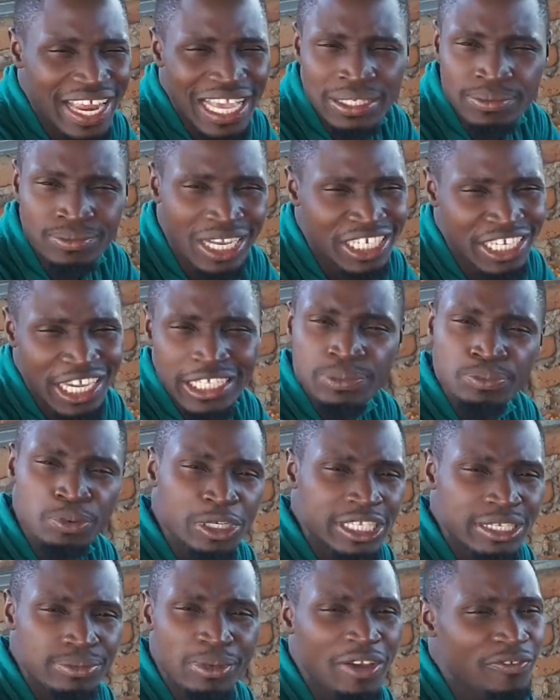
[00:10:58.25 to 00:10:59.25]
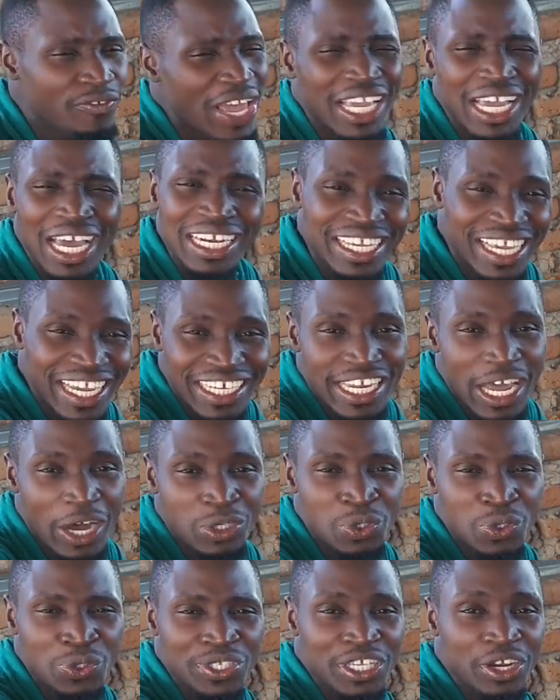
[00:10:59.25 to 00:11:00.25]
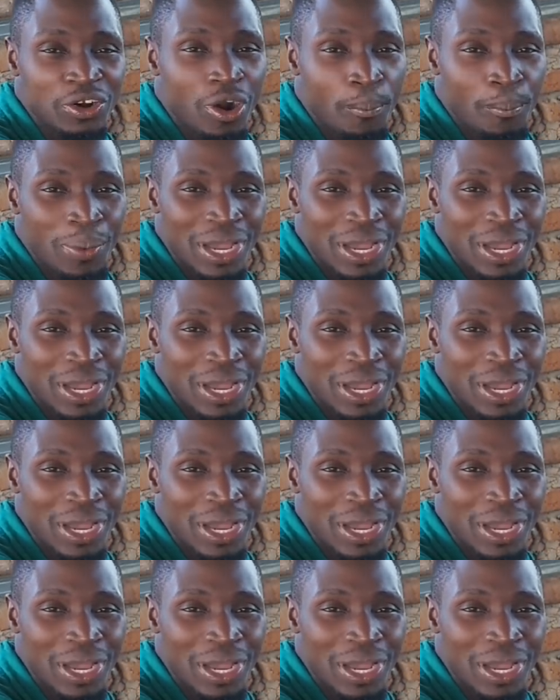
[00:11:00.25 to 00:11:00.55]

as much as possible. If I can get down to zero